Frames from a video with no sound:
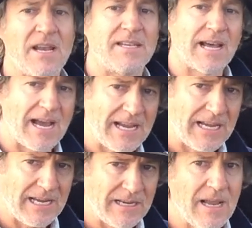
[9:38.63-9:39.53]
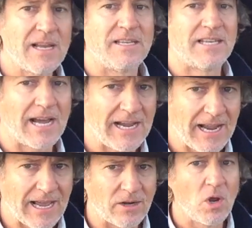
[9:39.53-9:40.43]
Day in,
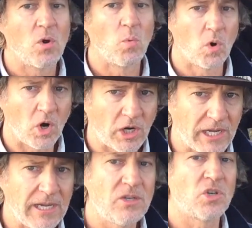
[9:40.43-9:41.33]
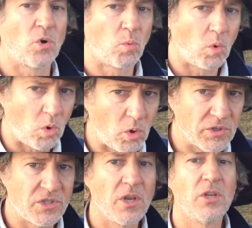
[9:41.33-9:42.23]
day out, working
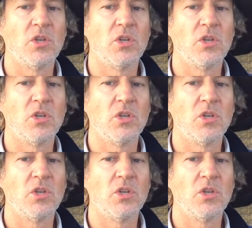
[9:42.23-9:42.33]
towards